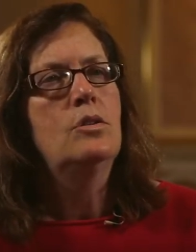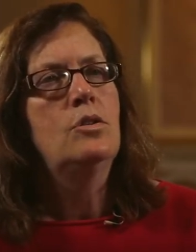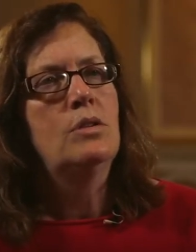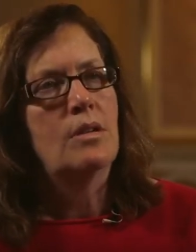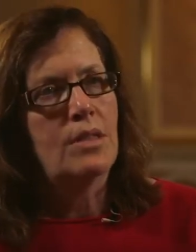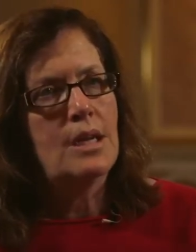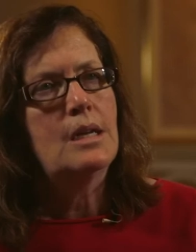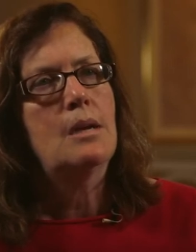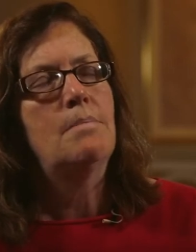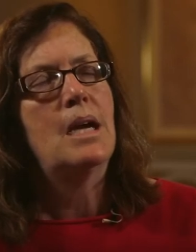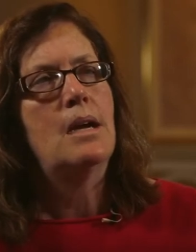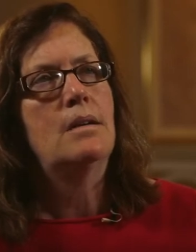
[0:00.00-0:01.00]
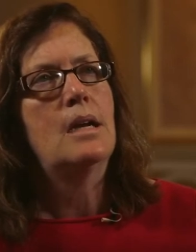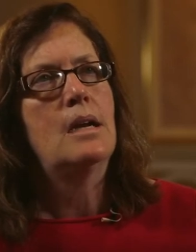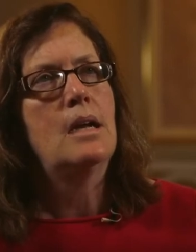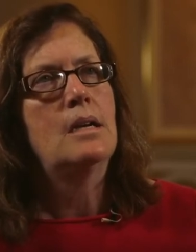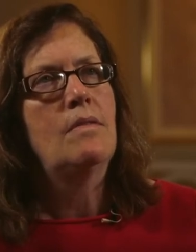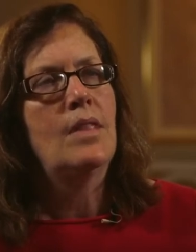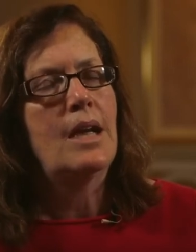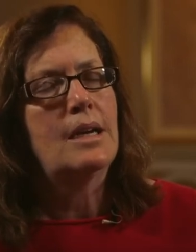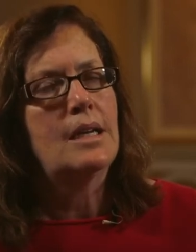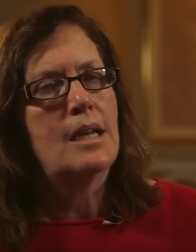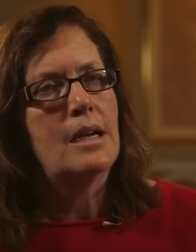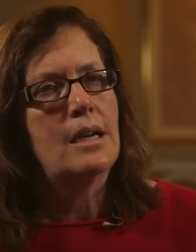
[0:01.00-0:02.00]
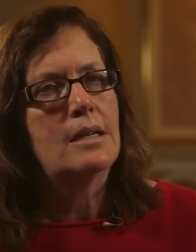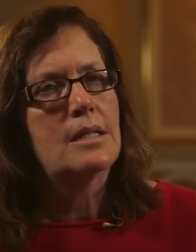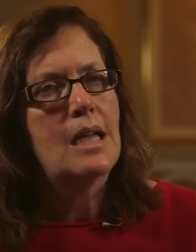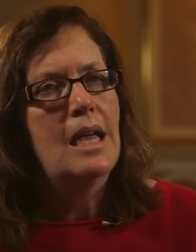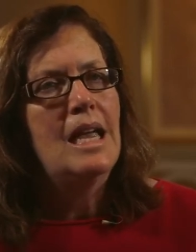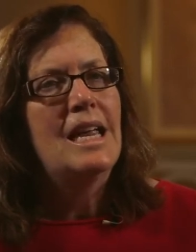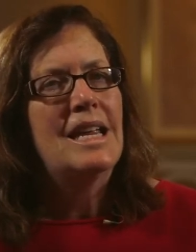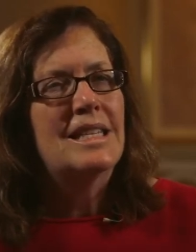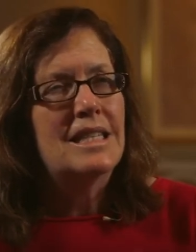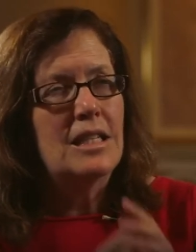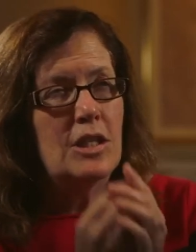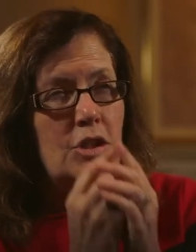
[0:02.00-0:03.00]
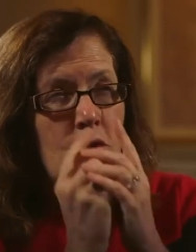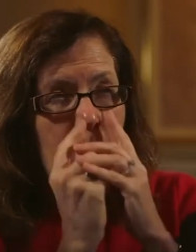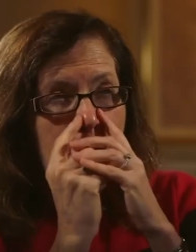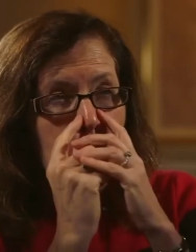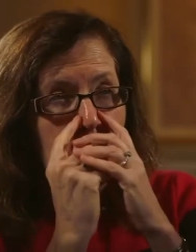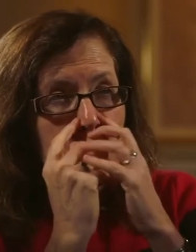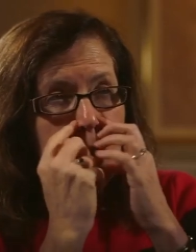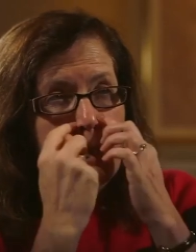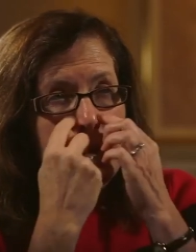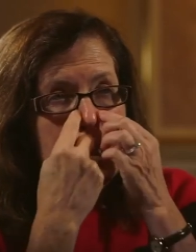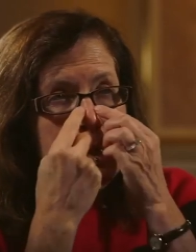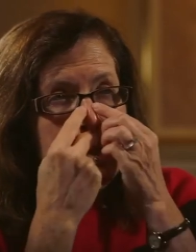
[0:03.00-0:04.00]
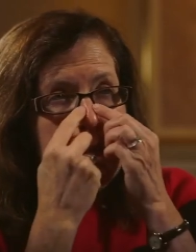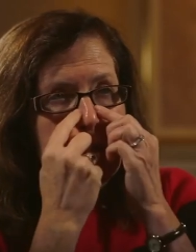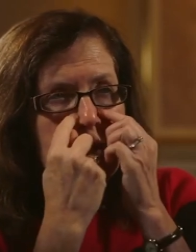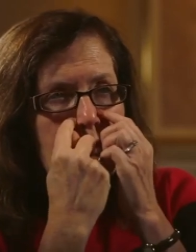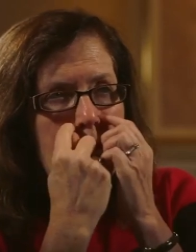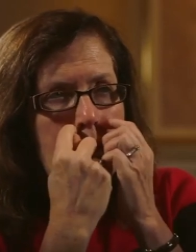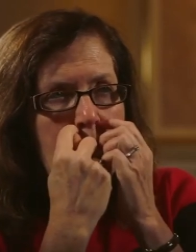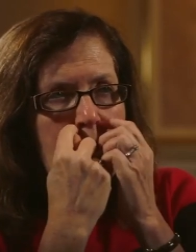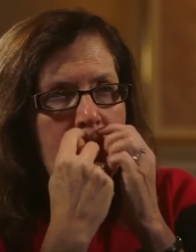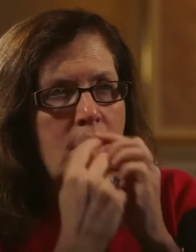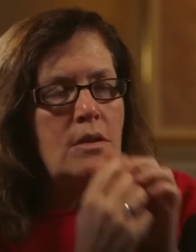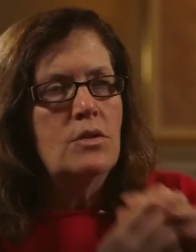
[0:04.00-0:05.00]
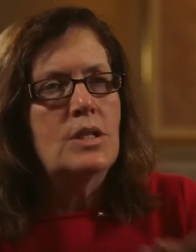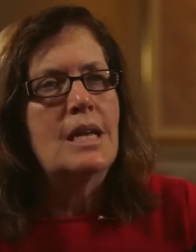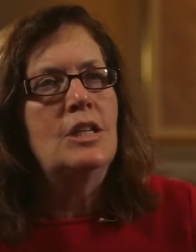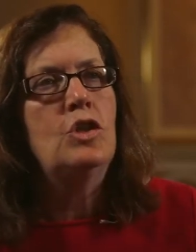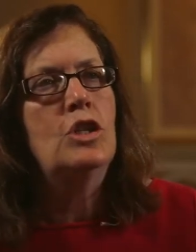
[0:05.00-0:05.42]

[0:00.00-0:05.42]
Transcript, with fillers: you to think about. And in that case, it's the distribution, the clustering around the nose, and